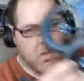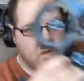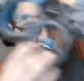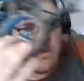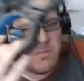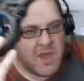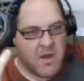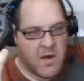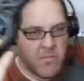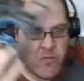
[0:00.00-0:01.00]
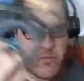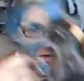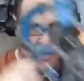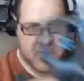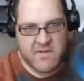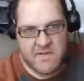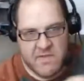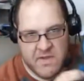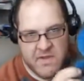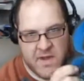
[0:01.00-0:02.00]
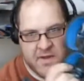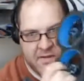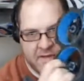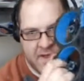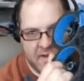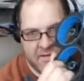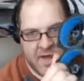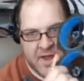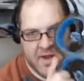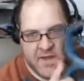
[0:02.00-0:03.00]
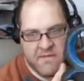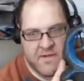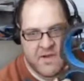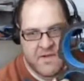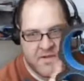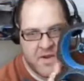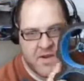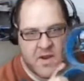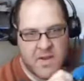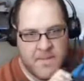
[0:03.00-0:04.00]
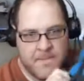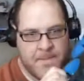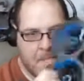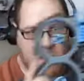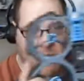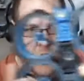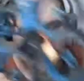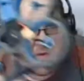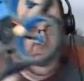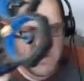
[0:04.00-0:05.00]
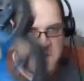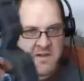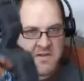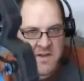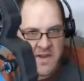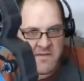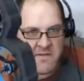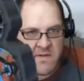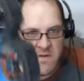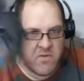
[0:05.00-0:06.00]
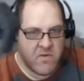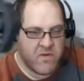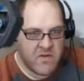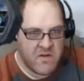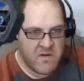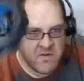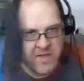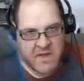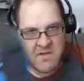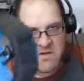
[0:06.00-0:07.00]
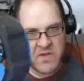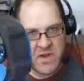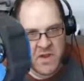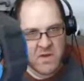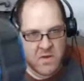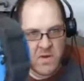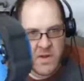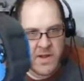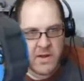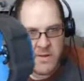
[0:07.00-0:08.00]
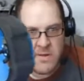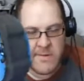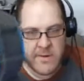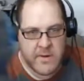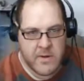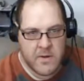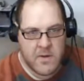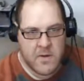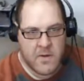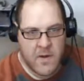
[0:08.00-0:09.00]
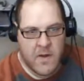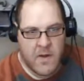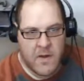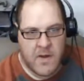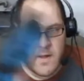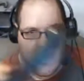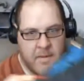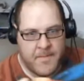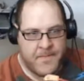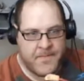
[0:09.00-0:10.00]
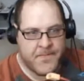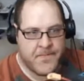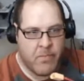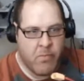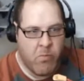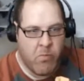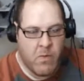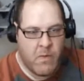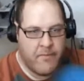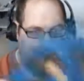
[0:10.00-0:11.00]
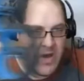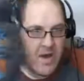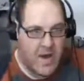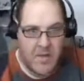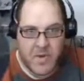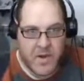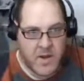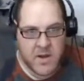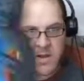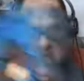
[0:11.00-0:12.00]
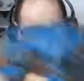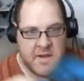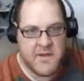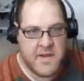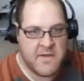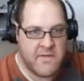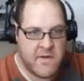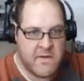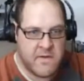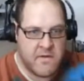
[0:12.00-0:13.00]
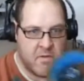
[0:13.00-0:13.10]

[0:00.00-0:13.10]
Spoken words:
they make a couple versions of this, you guys. They have high definition ones with the DJI stuff. If that's your thing, go ahead. I'm not into DJI stuff. It's a